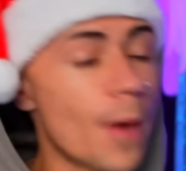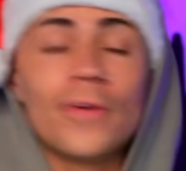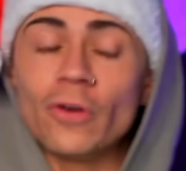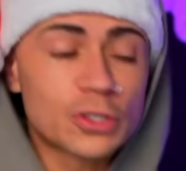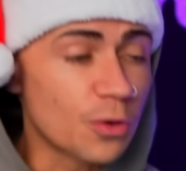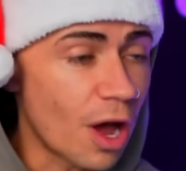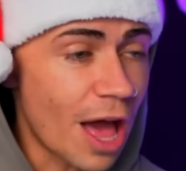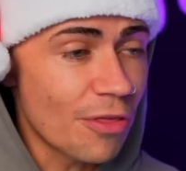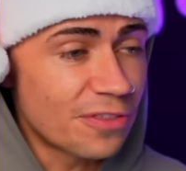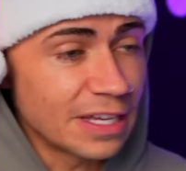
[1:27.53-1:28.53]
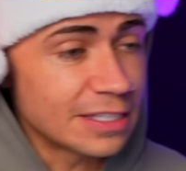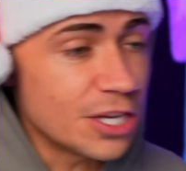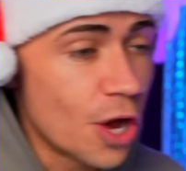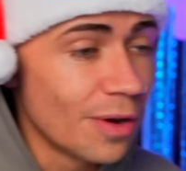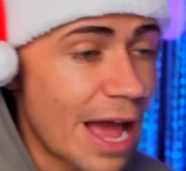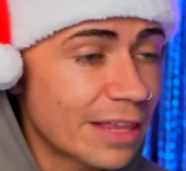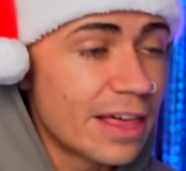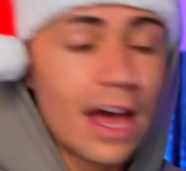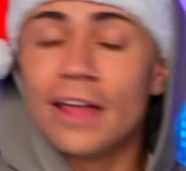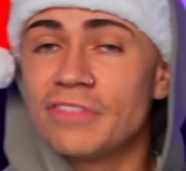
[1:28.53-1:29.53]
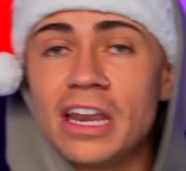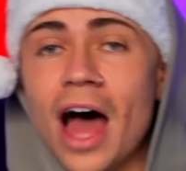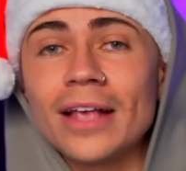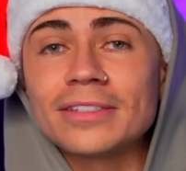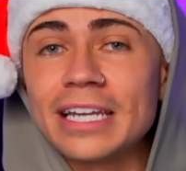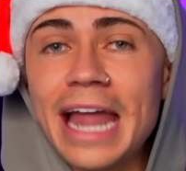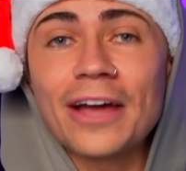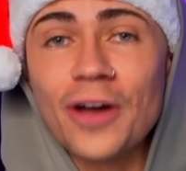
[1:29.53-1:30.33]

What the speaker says: we've also got other things, like the last to let